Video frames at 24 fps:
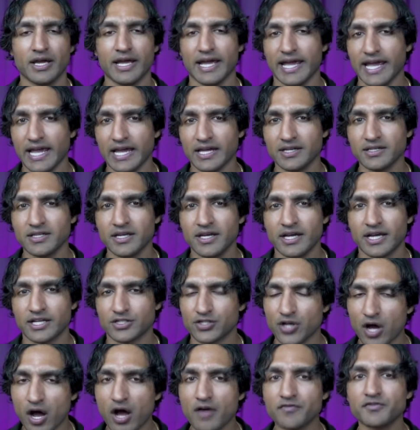and it's
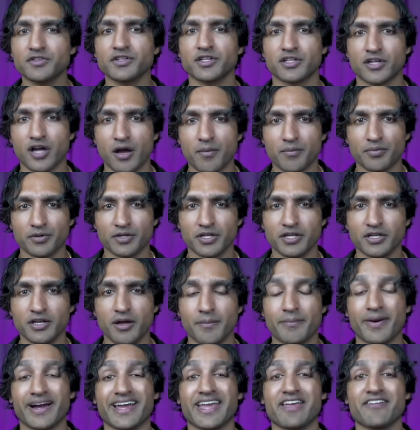often accompanied
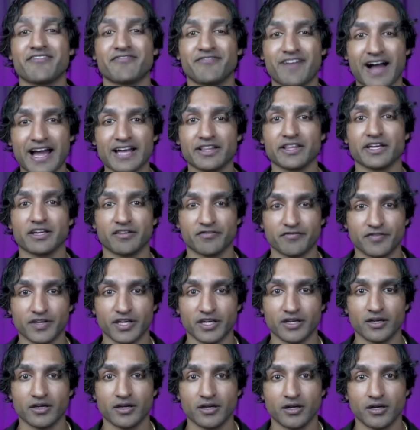by a filing
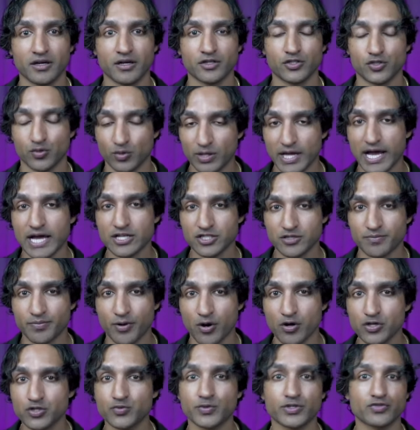fee. Doula has a
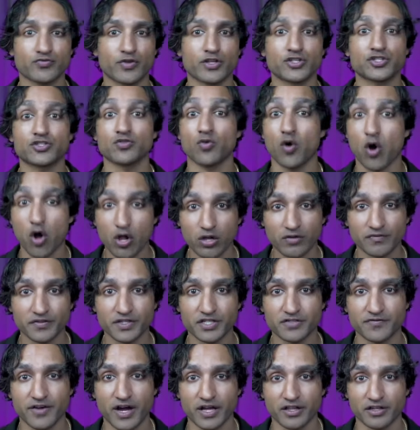post which runs through all of these
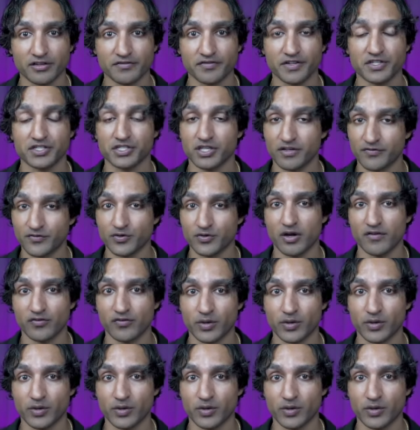filing fees if you have